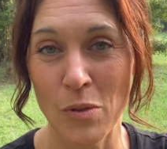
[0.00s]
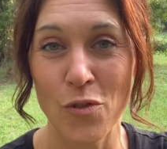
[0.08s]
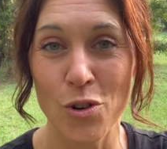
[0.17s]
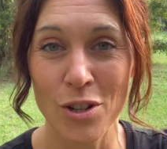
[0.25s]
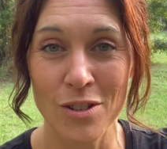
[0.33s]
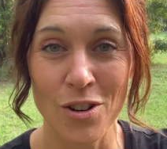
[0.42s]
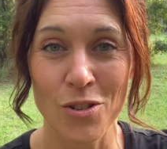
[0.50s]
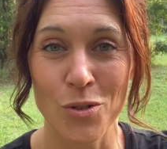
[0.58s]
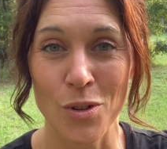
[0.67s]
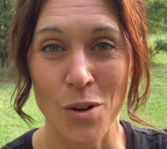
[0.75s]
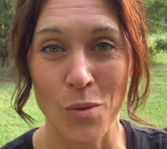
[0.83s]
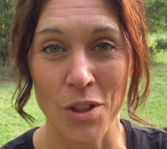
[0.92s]
before you start
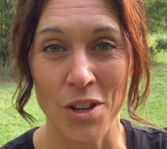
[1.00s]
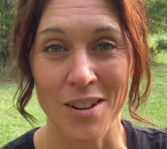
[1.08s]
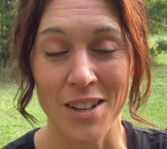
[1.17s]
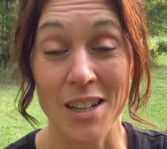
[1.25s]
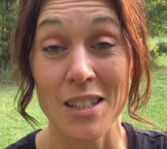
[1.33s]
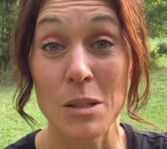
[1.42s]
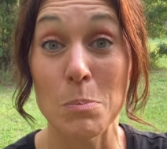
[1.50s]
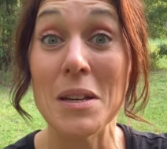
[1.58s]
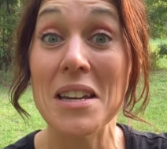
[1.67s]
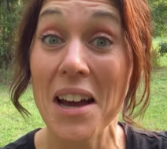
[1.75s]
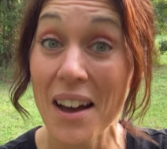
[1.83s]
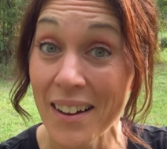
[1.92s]
doing it with young kids
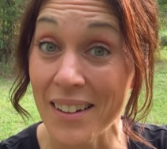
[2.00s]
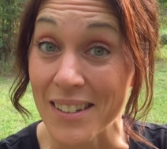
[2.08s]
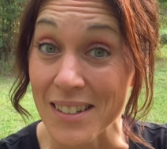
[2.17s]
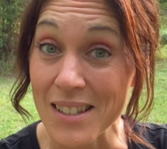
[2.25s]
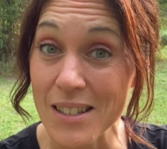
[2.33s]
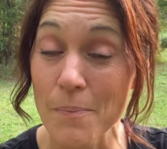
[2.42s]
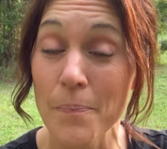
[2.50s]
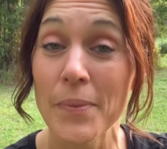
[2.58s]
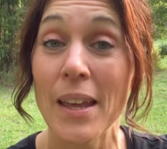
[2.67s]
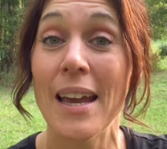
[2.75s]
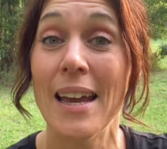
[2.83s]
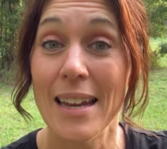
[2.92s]
because
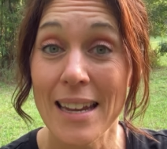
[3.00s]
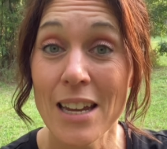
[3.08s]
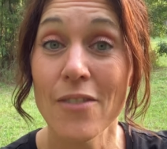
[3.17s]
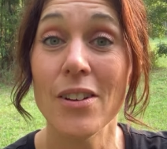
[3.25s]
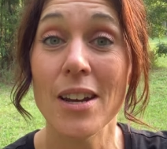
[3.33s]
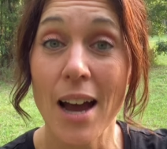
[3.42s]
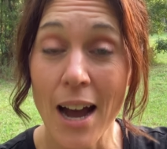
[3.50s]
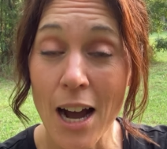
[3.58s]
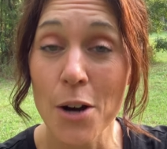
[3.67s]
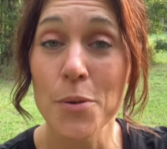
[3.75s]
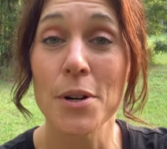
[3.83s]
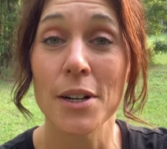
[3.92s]
even
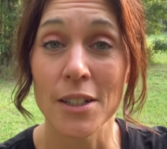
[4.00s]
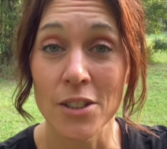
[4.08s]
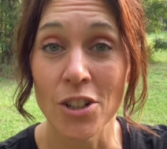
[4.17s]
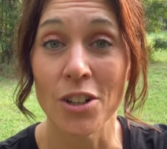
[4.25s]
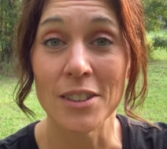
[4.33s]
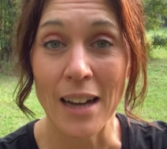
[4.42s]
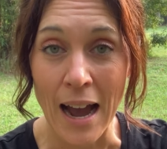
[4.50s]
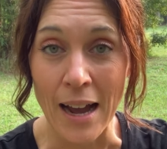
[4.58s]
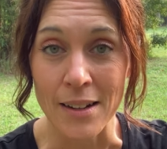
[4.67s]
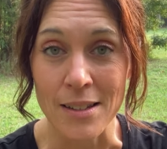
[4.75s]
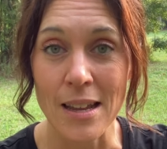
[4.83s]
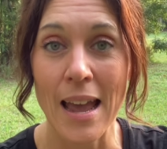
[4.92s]
our adult
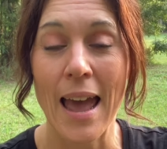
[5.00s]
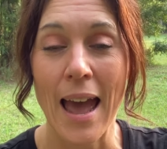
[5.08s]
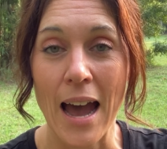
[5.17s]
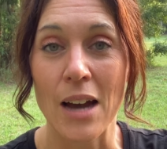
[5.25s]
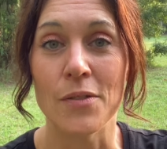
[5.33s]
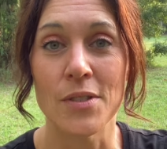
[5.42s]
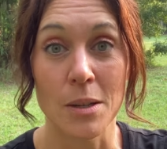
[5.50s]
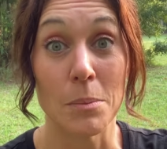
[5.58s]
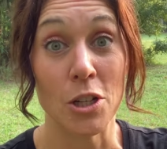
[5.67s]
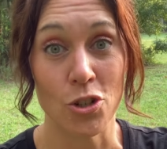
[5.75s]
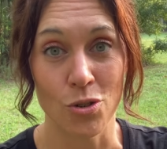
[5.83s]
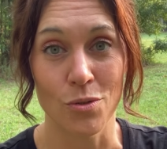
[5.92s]
eyes have some
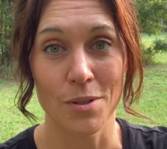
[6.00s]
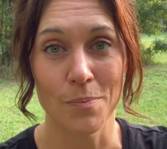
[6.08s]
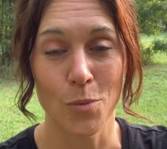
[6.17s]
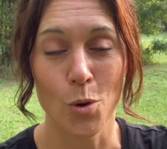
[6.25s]
issues.